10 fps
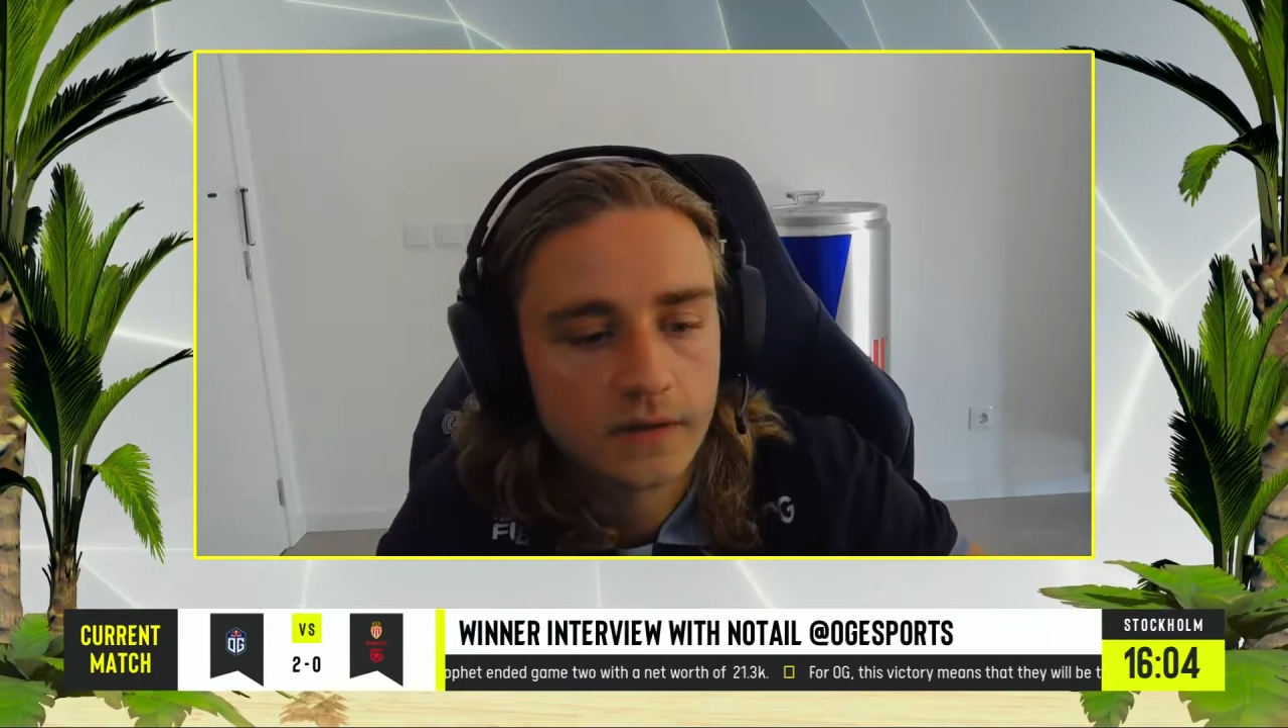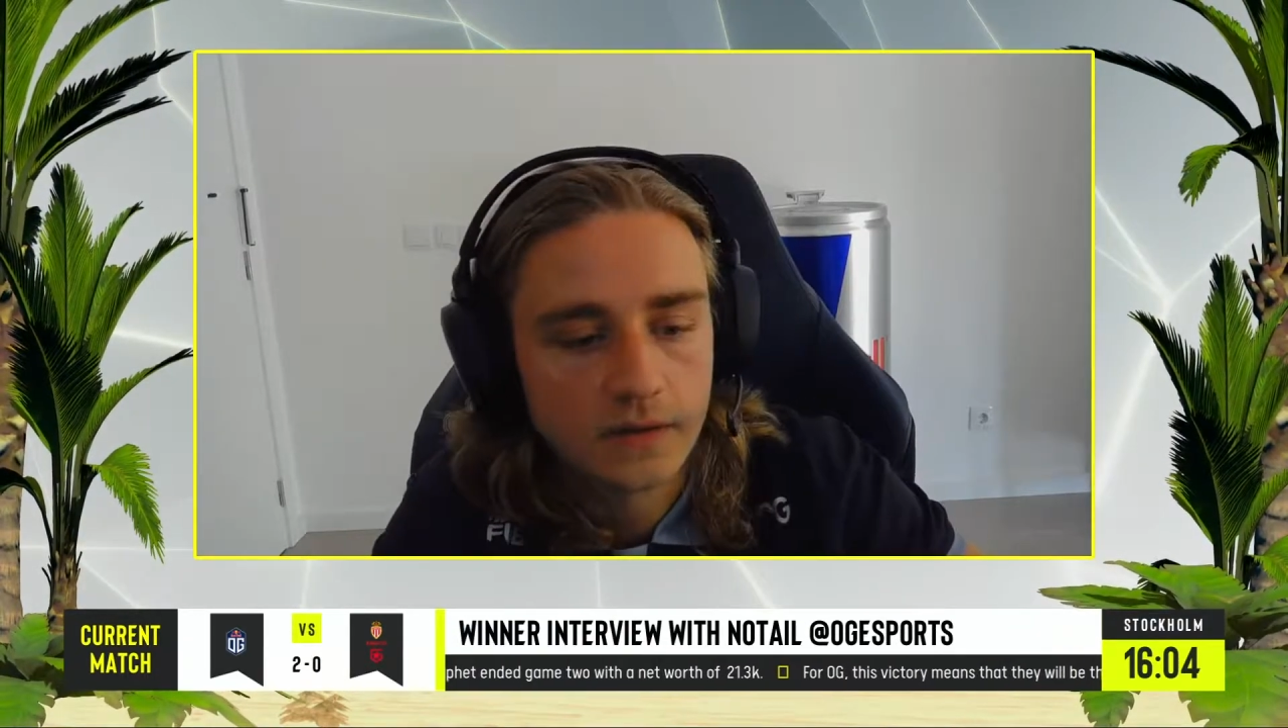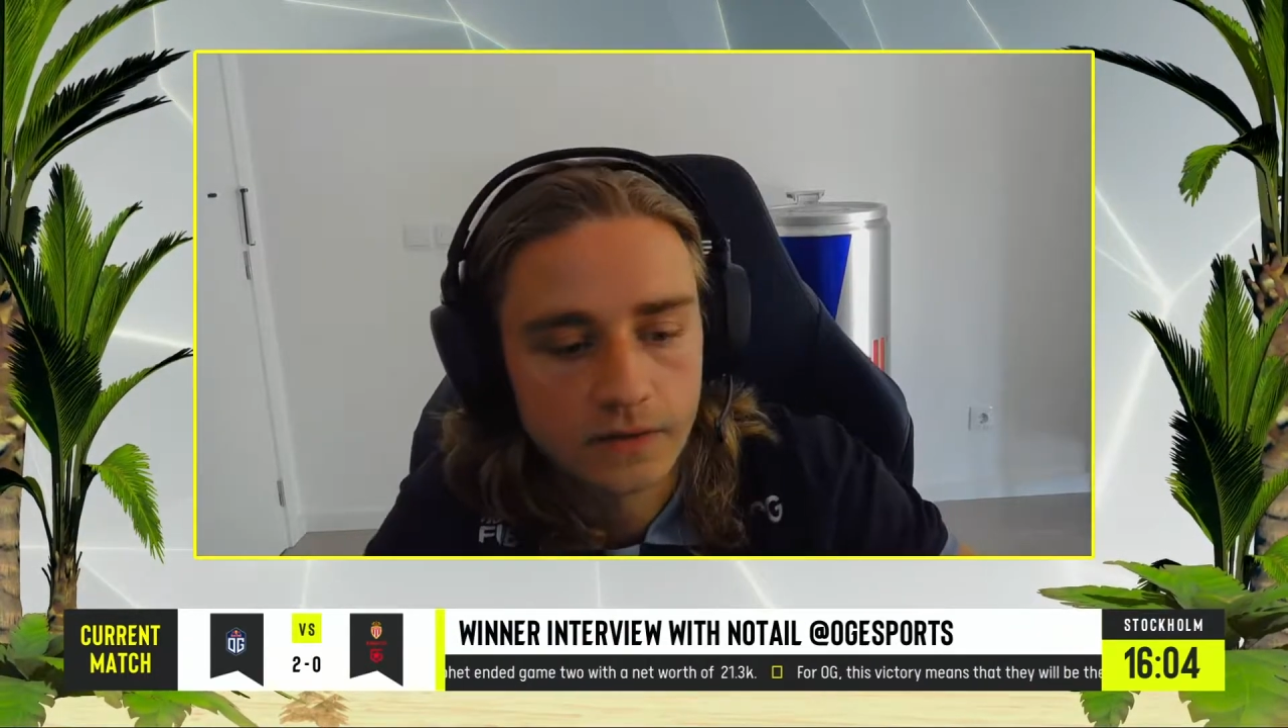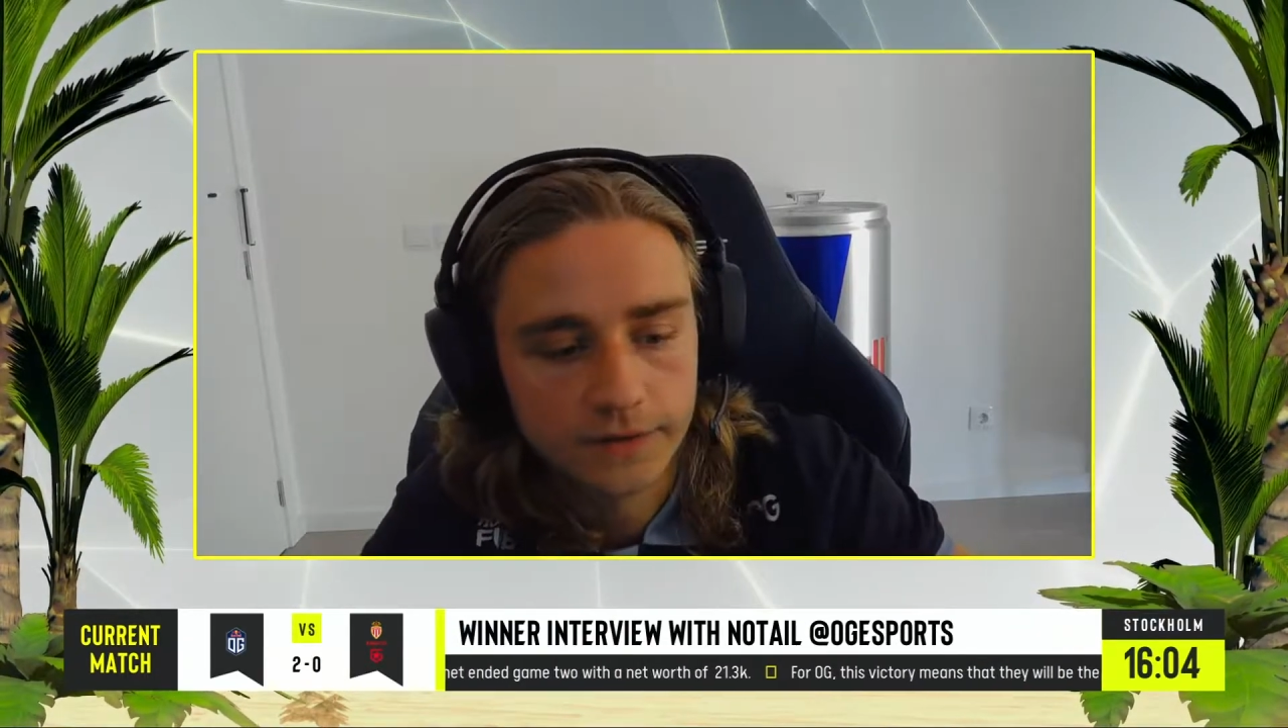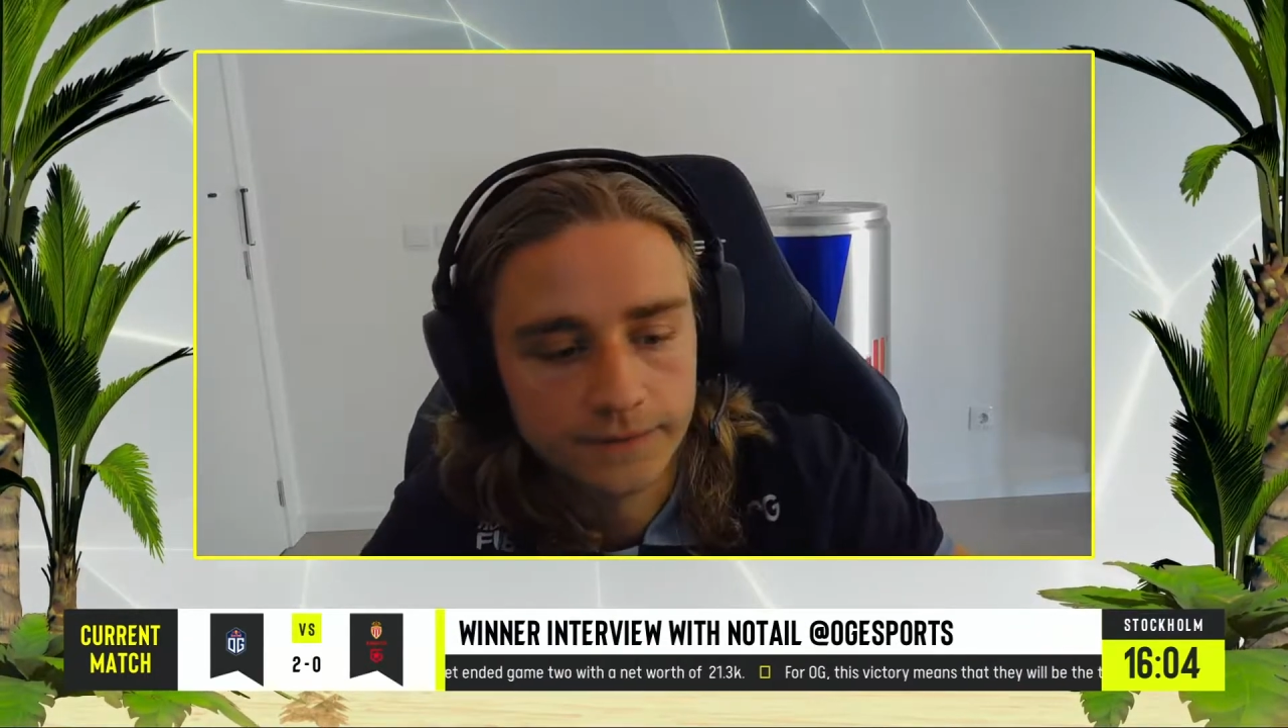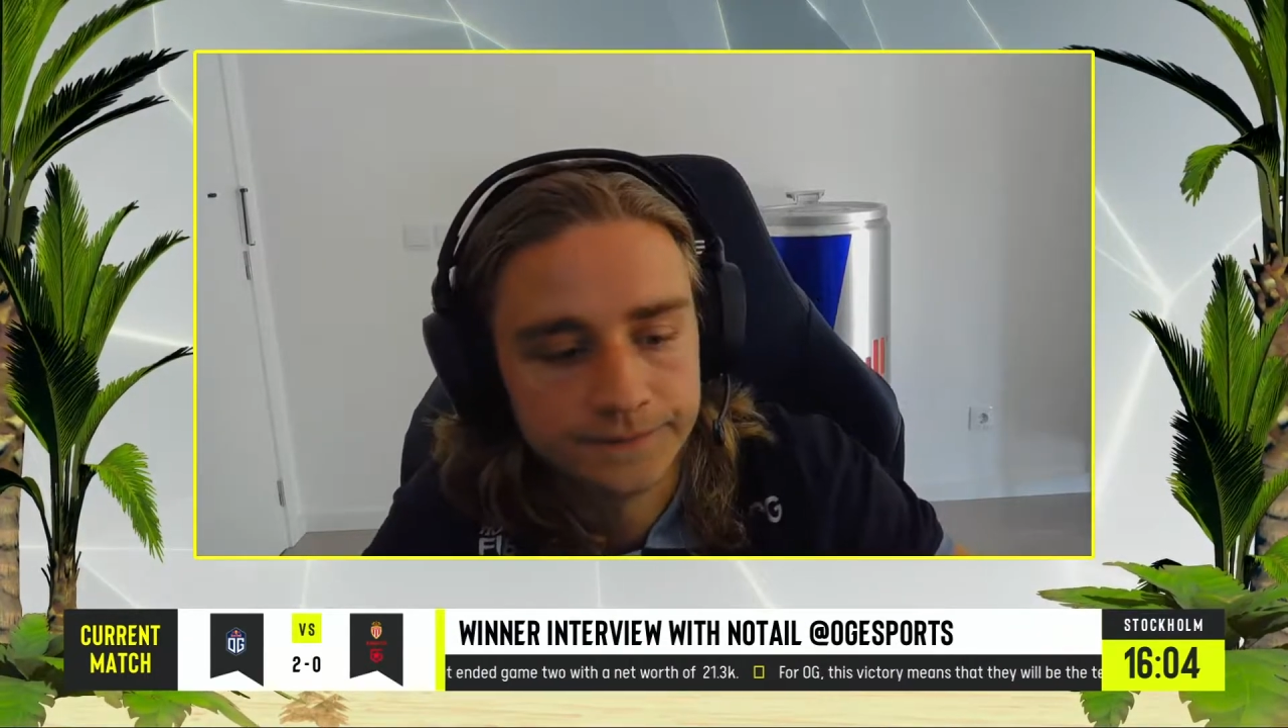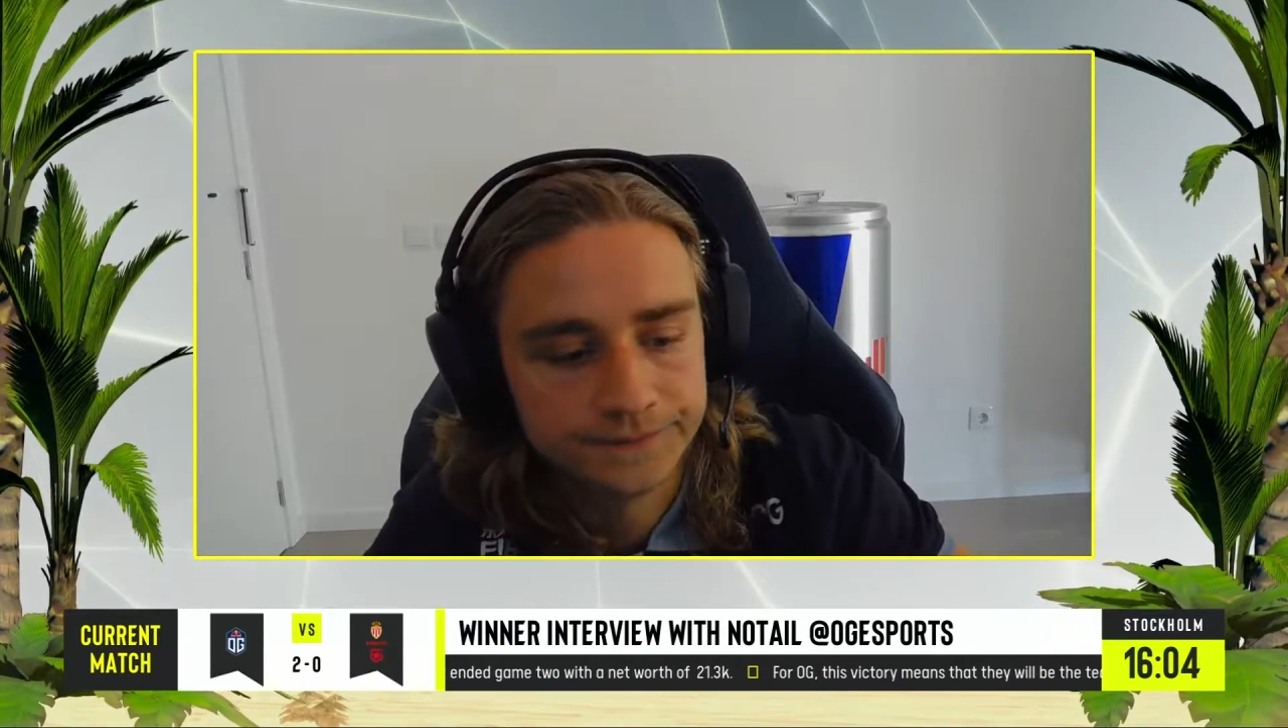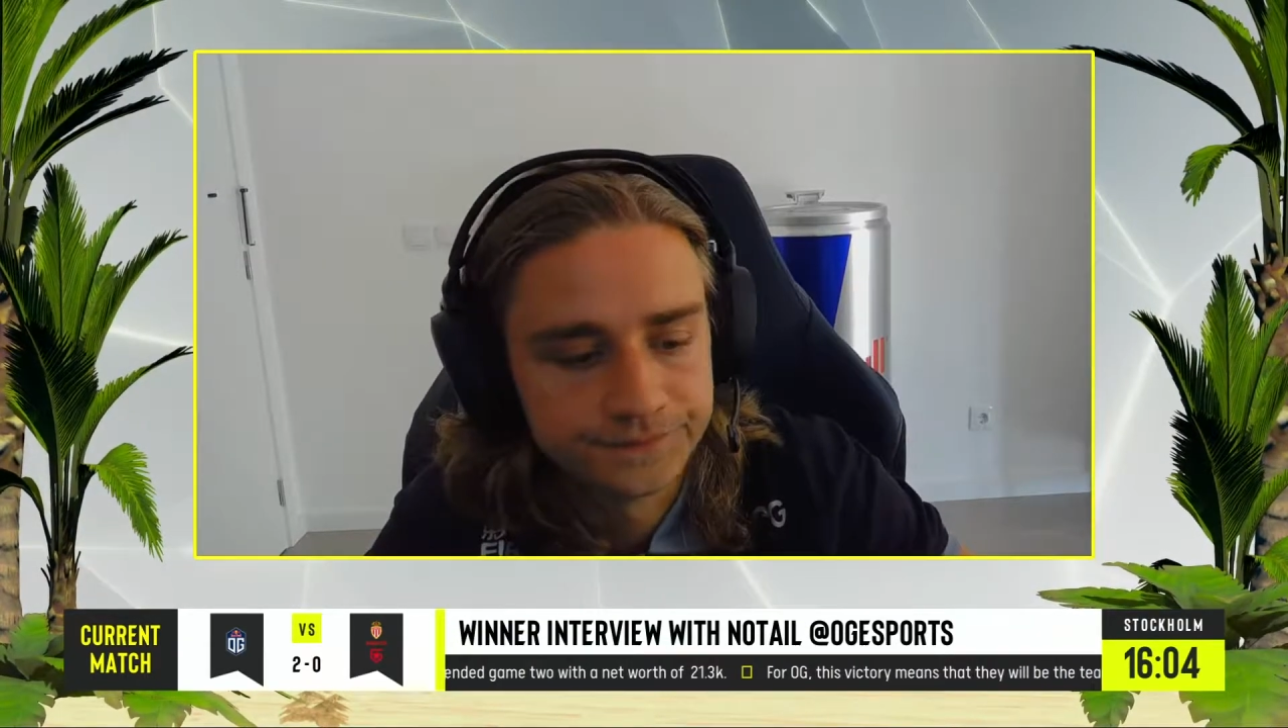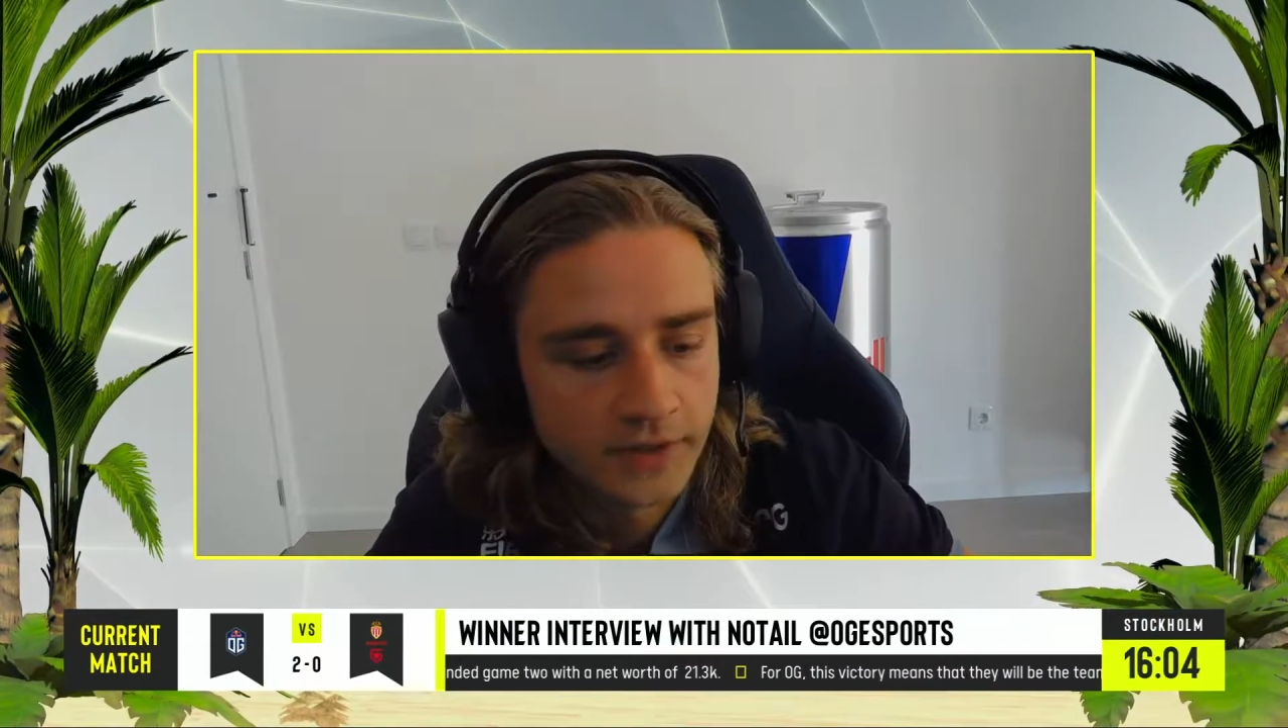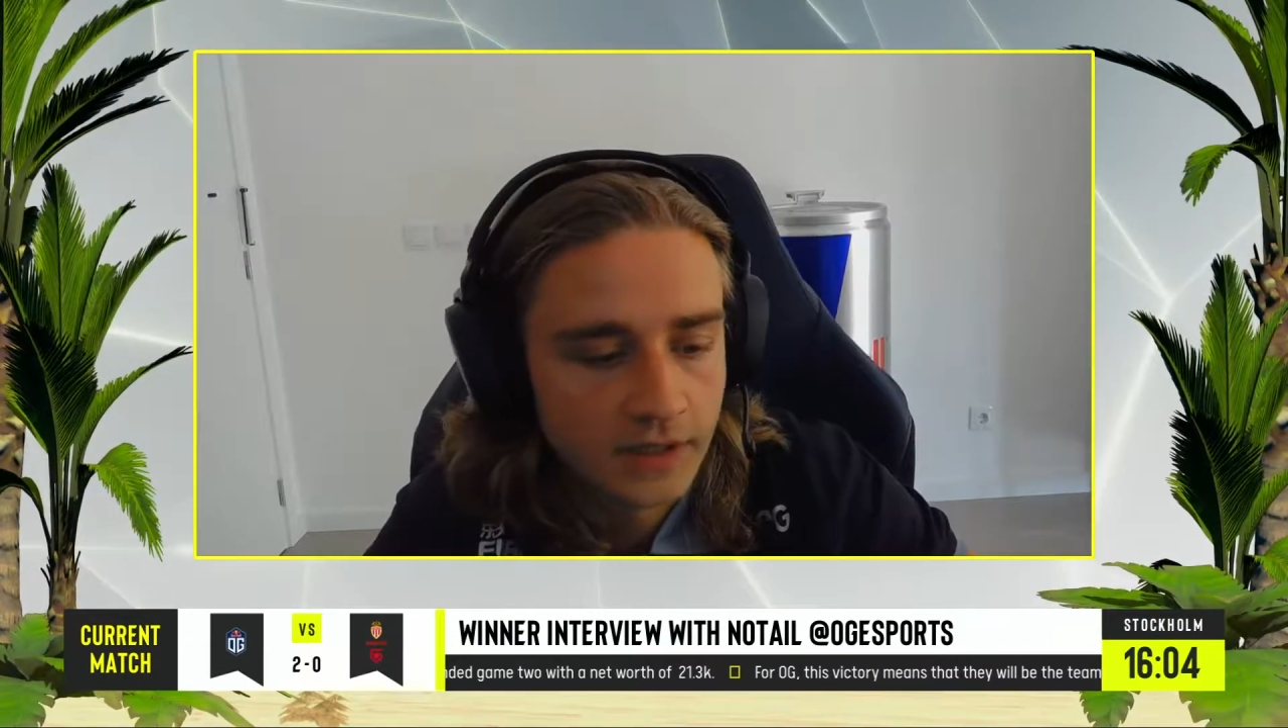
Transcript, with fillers: Um,